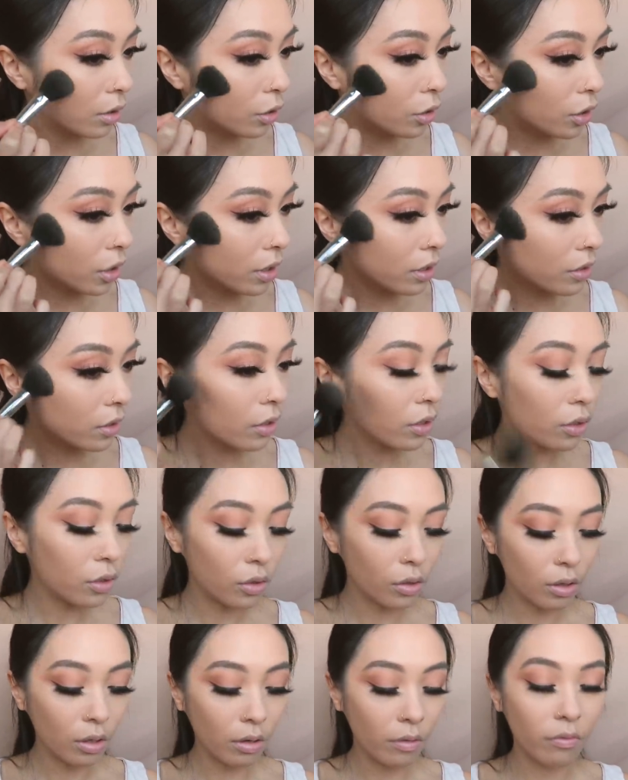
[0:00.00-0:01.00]
just to
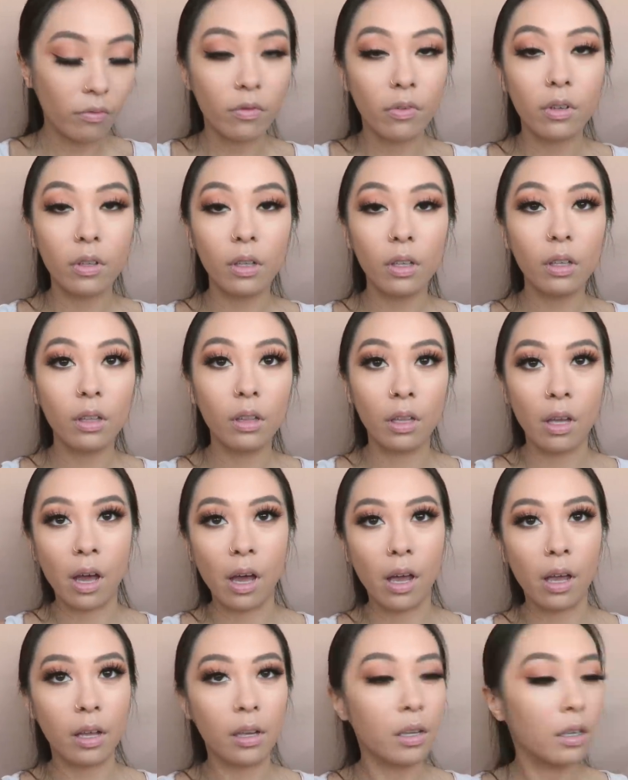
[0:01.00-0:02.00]
do a really
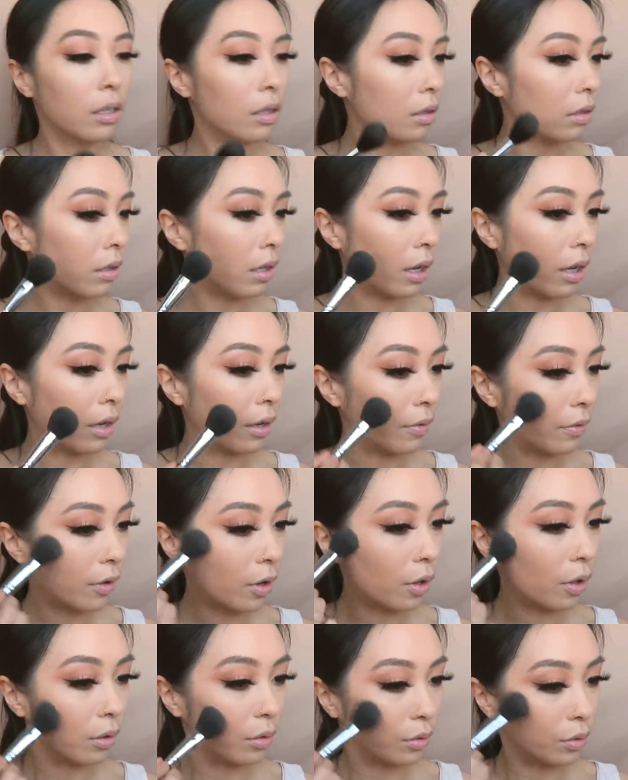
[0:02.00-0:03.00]
light kind of
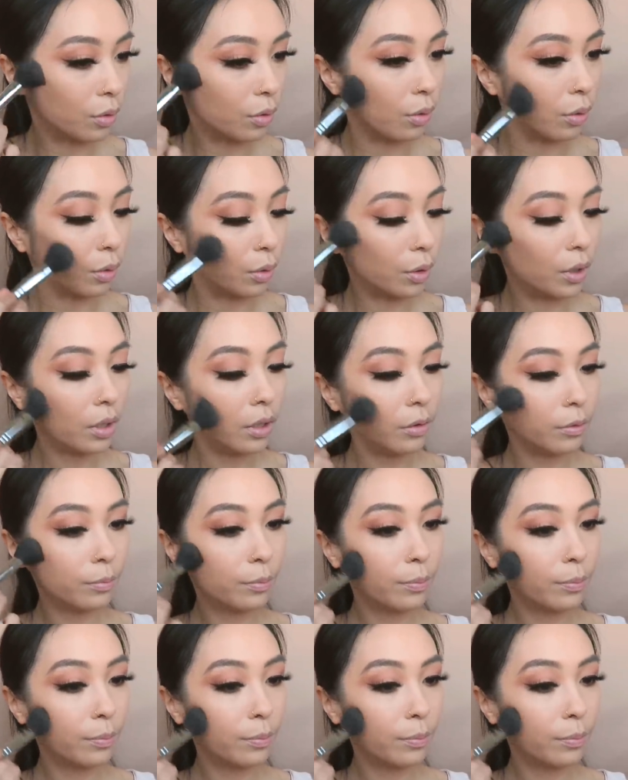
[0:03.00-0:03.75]
contour.